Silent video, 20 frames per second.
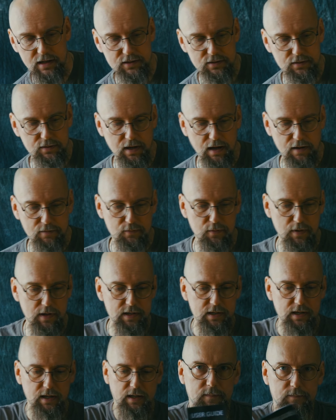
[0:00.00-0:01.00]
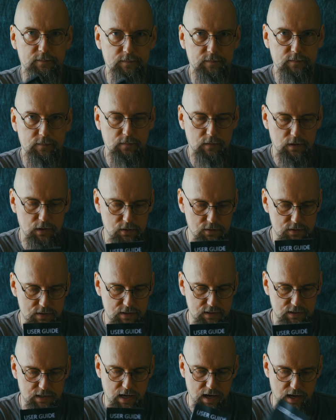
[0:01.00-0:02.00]
to have one.
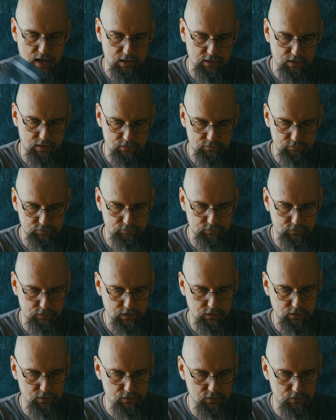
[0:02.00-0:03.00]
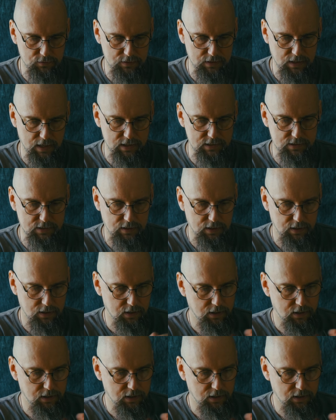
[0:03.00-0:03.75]
User guide, useless.